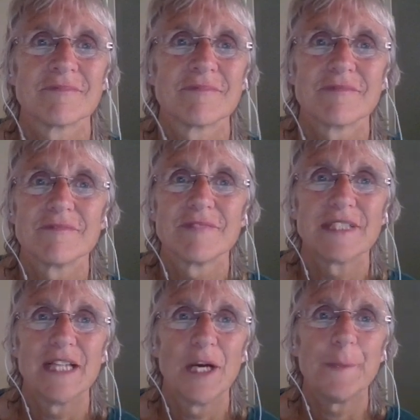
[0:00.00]
with
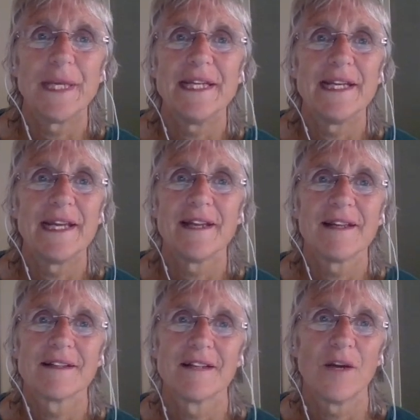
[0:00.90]
no meaning,
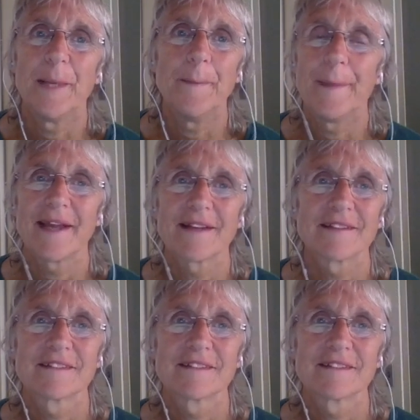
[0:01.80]
no impact.